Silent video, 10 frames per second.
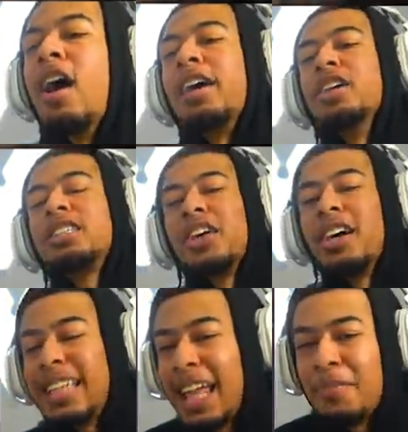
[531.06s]
Yo, so
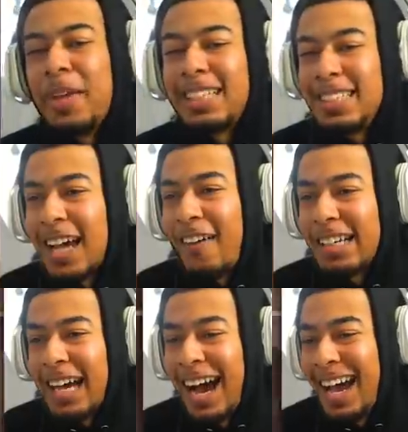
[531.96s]
you're telling me this is how I
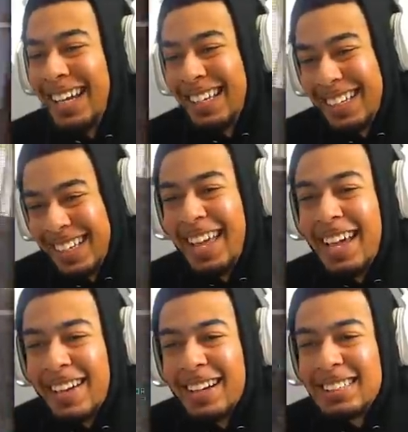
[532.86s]

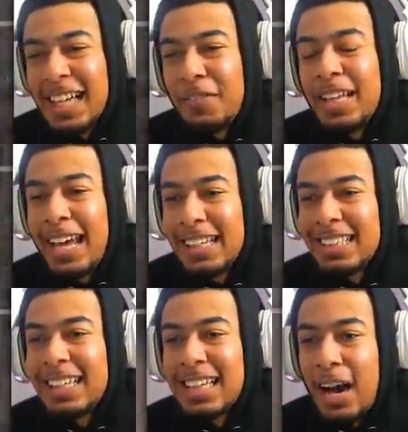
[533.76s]
die? You're telling me this
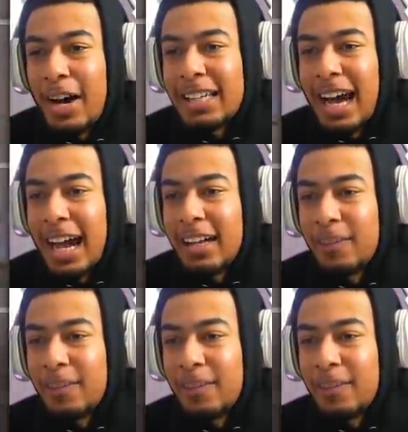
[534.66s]
is how I die?